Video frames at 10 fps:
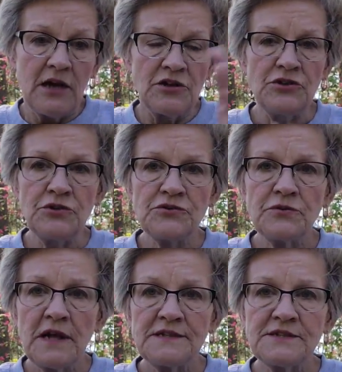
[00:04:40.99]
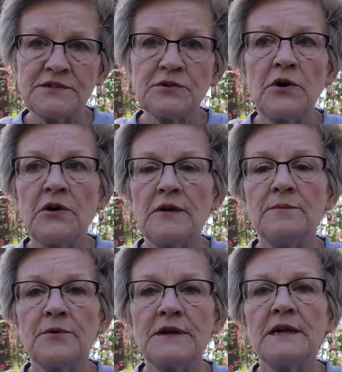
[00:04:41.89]
neutralize the soil and
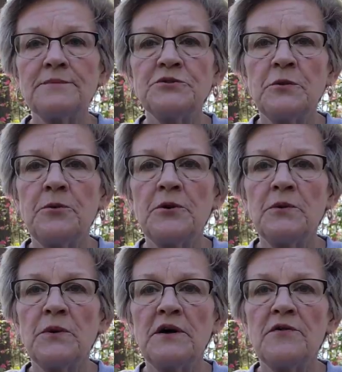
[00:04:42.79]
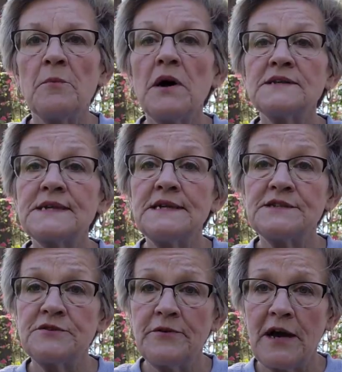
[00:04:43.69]
bring it up to a point where the moss can't
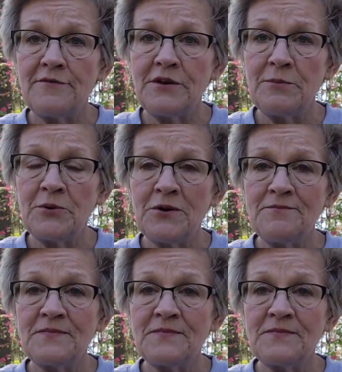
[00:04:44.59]
survive anymore.